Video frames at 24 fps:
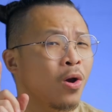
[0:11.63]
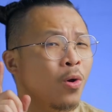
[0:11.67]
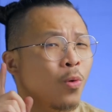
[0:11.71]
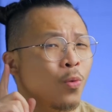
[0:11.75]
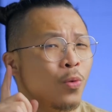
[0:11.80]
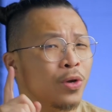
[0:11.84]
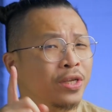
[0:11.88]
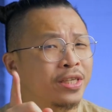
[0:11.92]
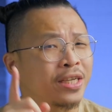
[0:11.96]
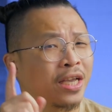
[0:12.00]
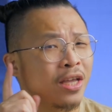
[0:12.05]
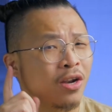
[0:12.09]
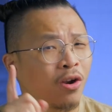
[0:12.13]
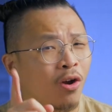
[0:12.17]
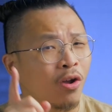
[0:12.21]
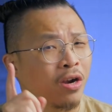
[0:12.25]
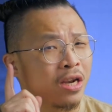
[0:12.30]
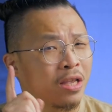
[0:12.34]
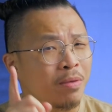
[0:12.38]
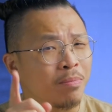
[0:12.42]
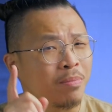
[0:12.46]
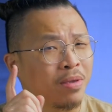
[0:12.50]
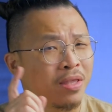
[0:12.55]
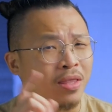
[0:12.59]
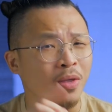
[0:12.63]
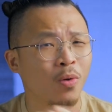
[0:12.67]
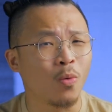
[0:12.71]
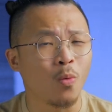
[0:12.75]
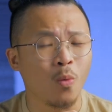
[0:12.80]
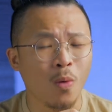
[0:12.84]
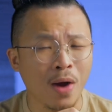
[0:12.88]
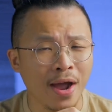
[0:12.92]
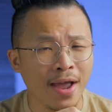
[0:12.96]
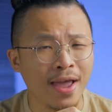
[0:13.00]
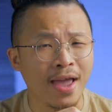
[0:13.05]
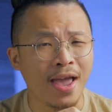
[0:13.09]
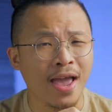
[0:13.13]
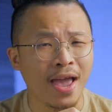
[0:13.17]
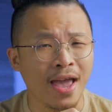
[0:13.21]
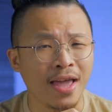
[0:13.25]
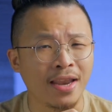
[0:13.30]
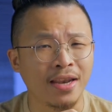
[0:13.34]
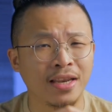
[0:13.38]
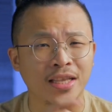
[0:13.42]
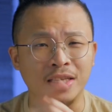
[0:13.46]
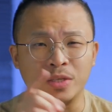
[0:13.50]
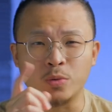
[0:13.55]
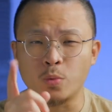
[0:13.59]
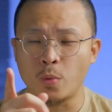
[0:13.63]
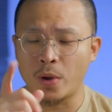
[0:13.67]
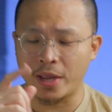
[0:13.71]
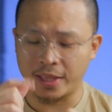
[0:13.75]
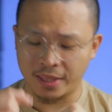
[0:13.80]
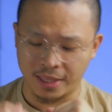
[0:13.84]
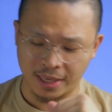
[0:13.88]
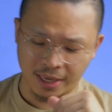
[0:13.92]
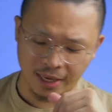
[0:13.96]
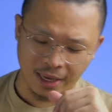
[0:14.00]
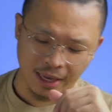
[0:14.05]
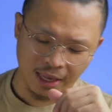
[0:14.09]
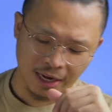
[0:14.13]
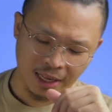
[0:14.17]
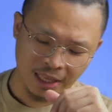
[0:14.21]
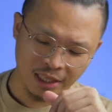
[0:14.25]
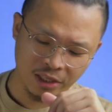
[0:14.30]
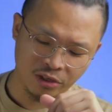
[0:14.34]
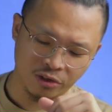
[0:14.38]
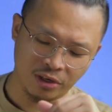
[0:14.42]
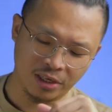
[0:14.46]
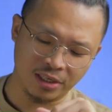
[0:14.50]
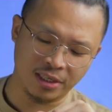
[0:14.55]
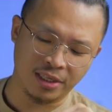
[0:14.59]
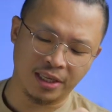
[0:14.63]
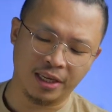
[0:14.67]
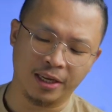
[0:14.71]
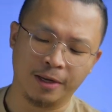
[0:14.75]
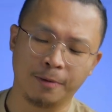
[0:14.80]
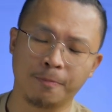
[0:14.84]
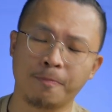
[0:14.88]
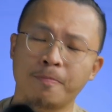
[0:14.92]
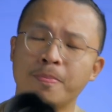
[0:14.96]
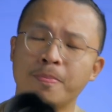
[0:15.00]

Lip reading: Which can only mean the wide end is where things get interesting.